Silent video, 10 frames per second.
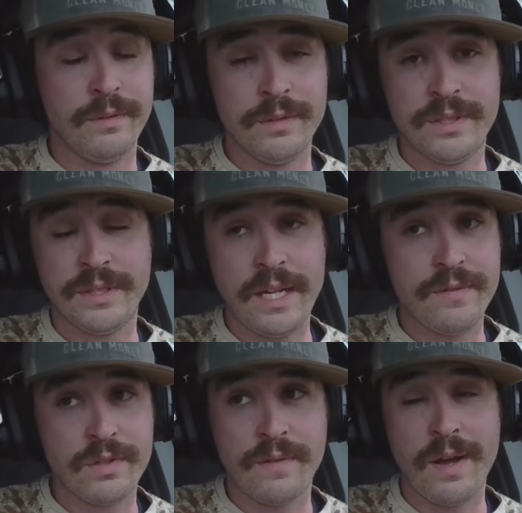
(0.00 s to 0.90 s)
State
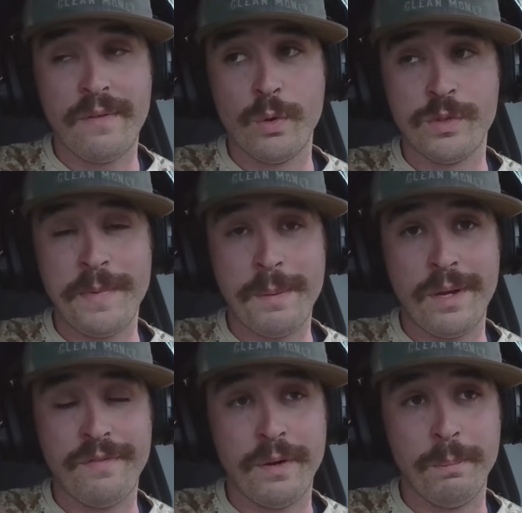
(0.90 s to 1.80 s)
of Survival was made
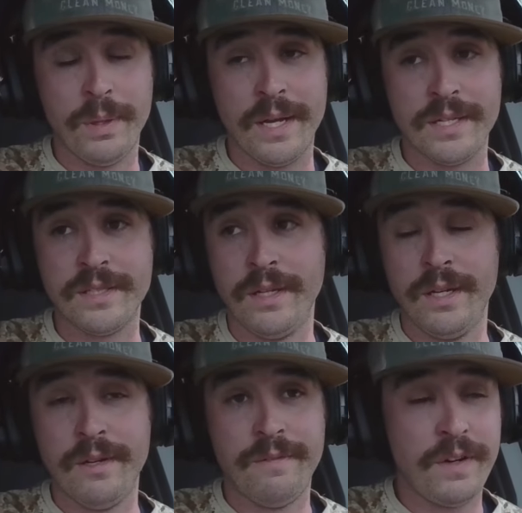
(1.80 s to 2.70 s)
by FunPlus.
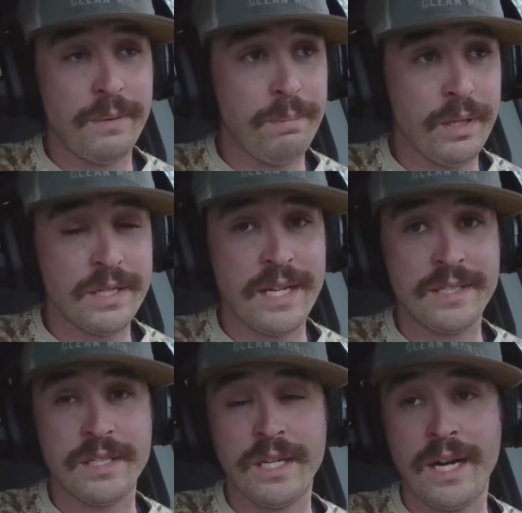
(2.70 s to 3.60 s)
FunPlus
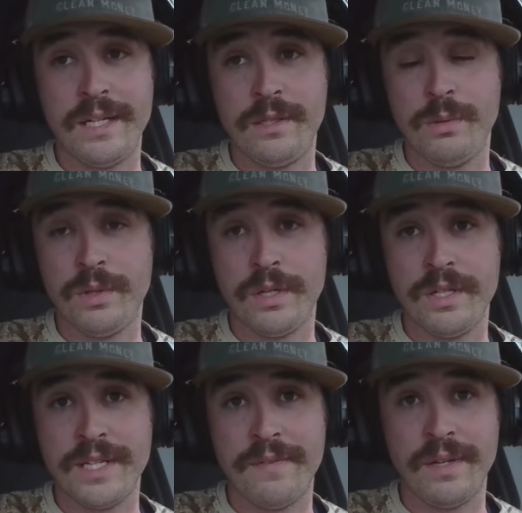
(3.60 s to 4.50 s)
has a tie to
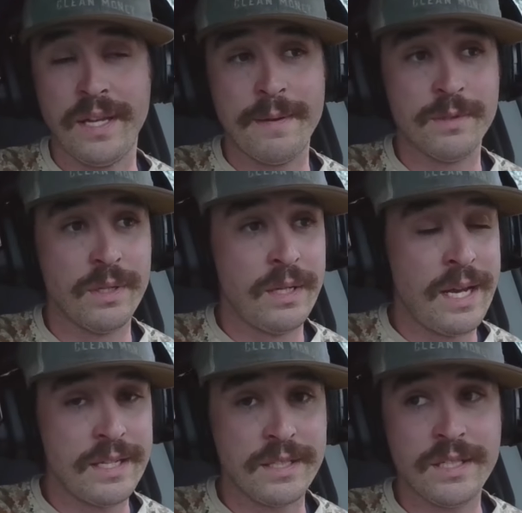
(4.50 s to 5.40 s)
thirty-seven Games,
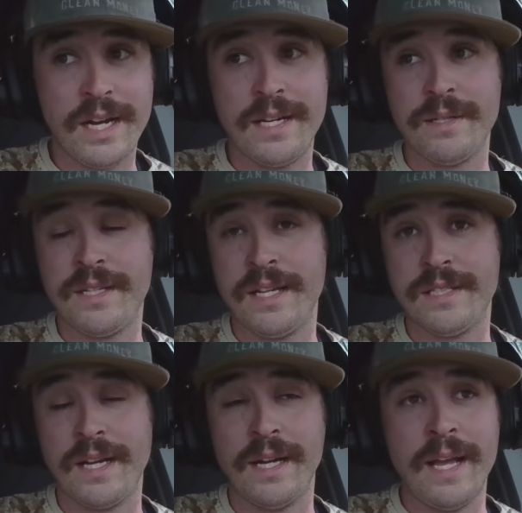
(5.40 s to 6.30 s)
has a tie to
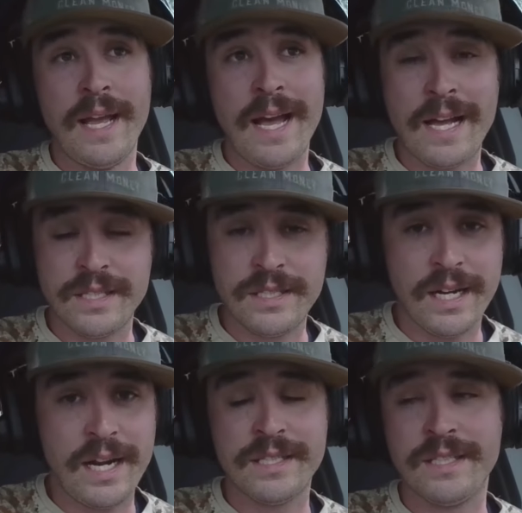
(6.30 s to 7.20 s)
Tencent, has a
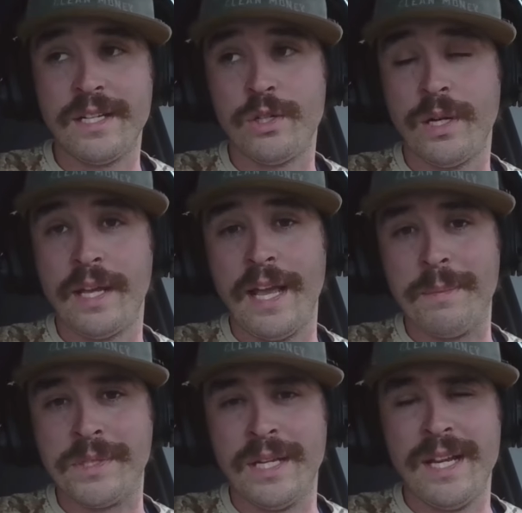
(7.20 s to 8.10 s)
tie to Century
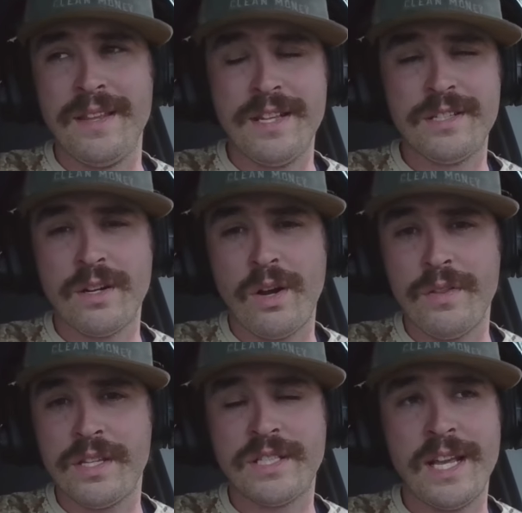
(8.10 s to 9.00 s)
Games. These are all
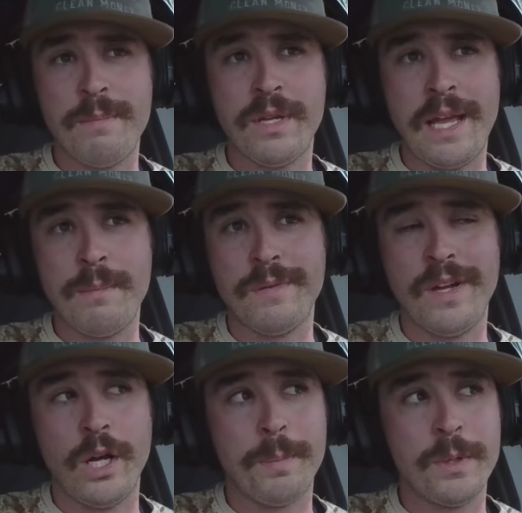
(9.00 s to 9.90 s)
the same game
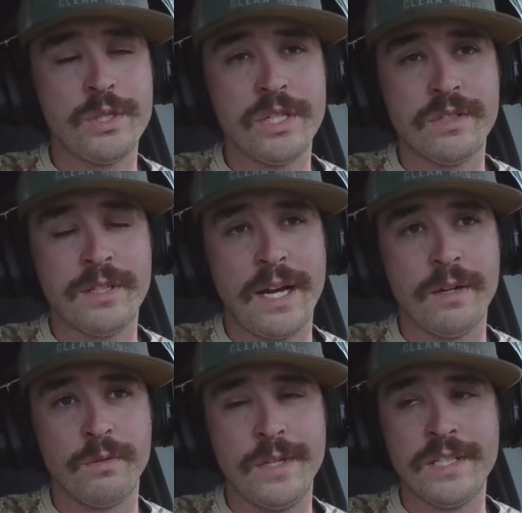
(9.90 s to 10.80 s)
developers, just kind
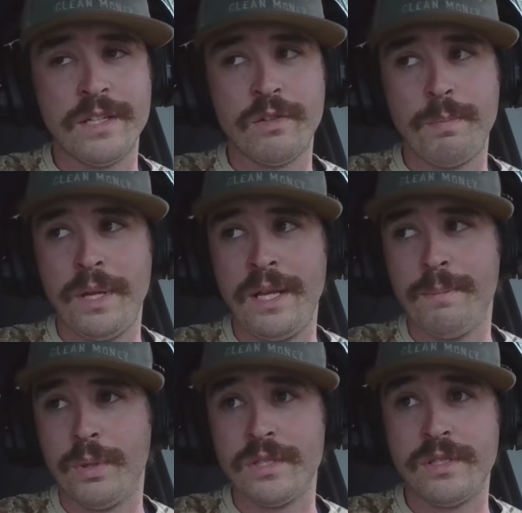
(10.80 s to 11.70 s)
of rinse and repeat,
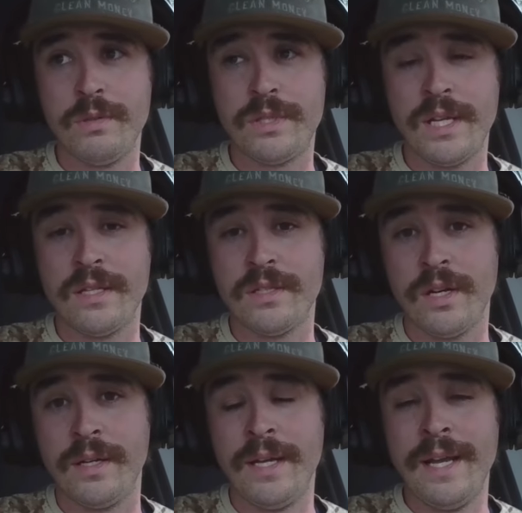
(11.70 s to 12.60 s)
puts new skins
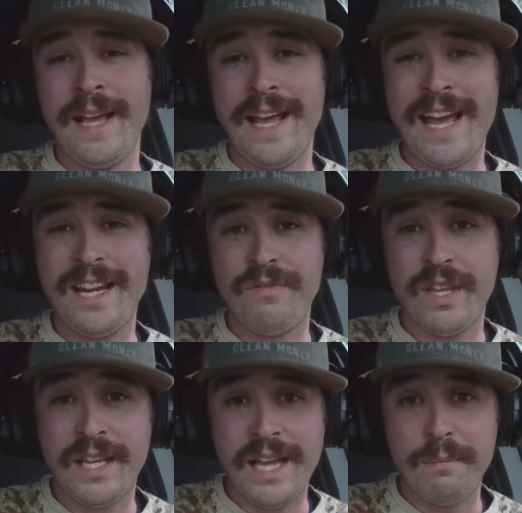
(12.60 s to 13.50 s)
on, and if the
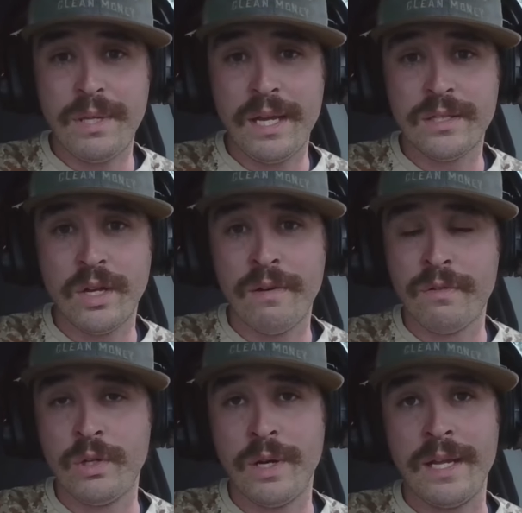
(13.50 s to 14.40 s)
game takes off,
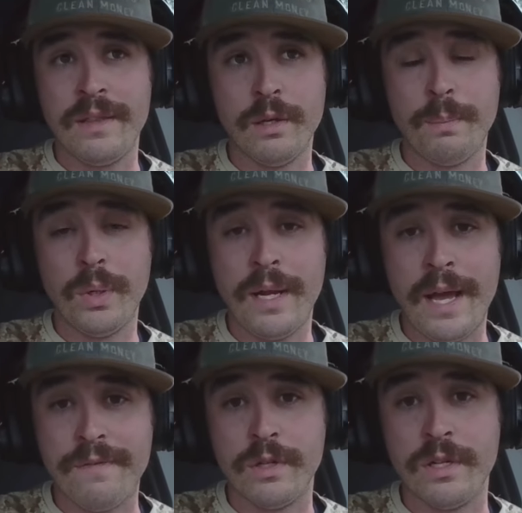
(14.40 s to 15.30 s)
great, they'll put
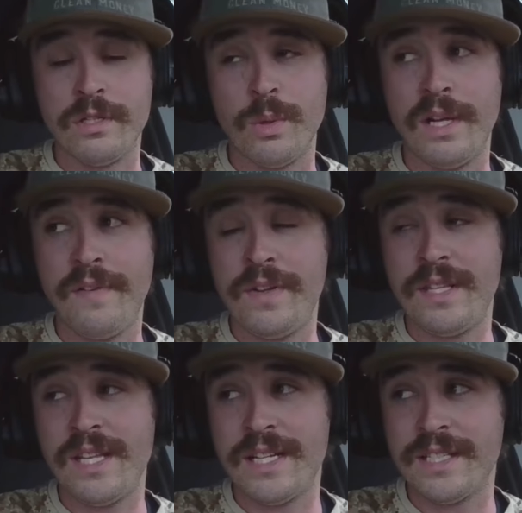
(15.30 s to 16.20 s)
effort into it. If it
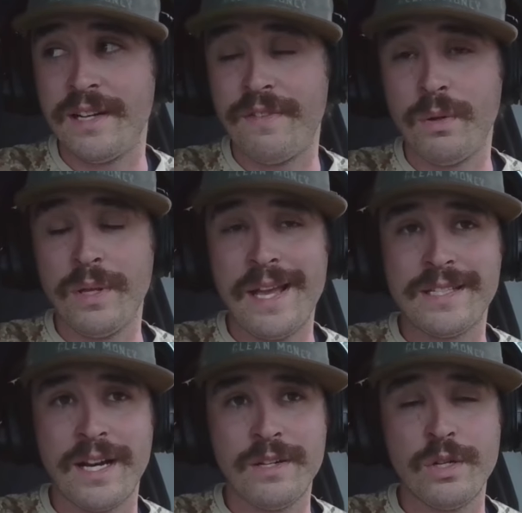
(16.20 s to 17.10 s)
doesn't, if it only has
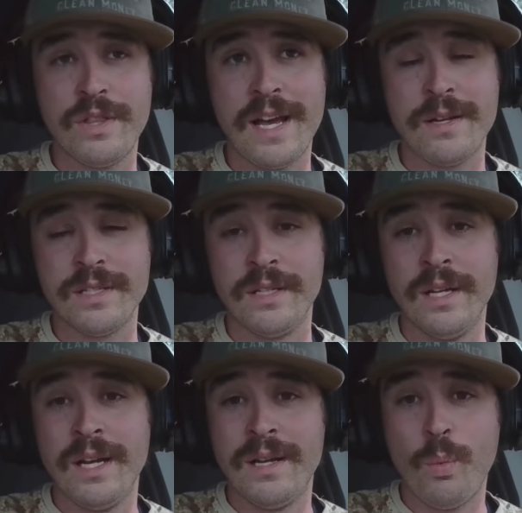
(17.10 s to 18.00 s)
one hundred thousand,
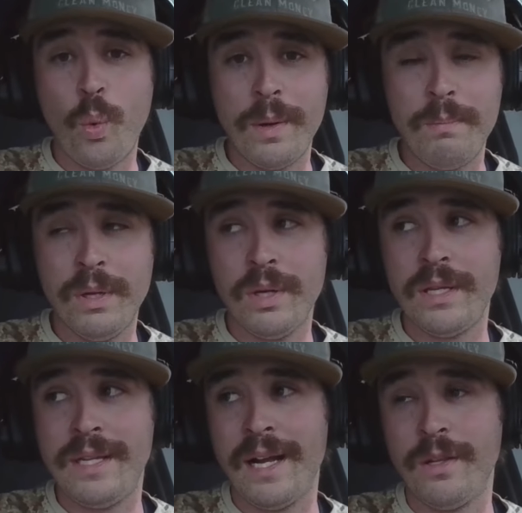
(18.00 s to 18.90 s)
one
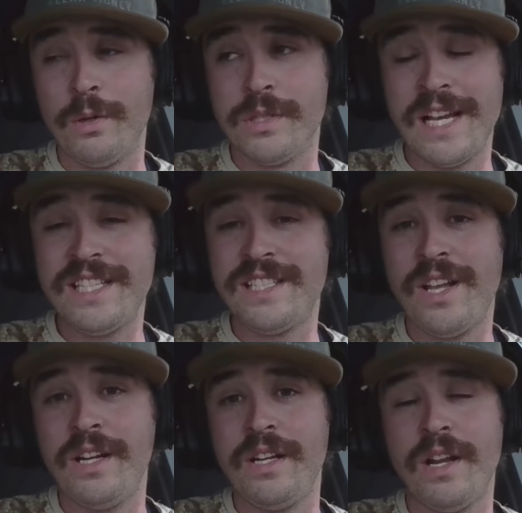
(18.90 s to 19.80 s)
million downloads, that's
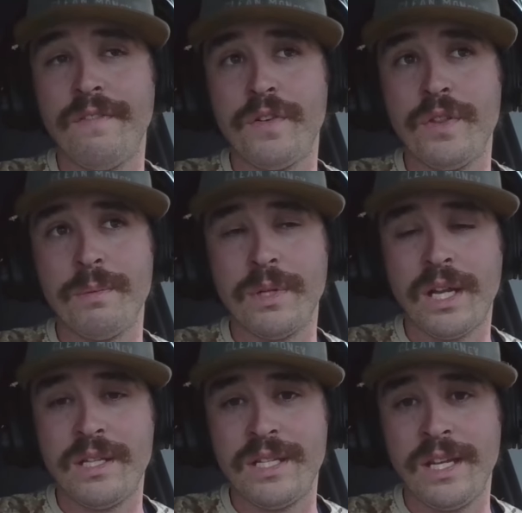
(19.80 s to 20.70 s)
not enough for them to
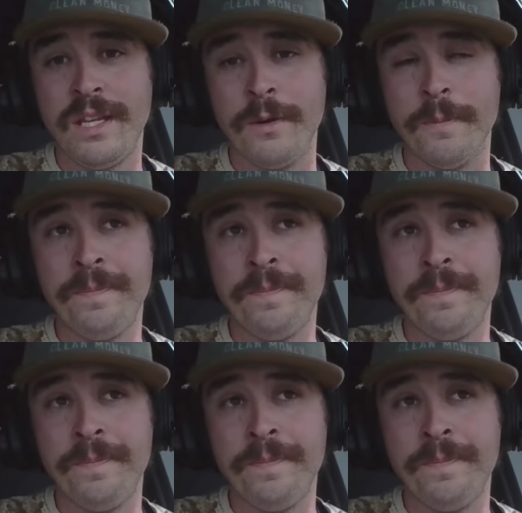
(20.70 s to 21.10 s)
continue.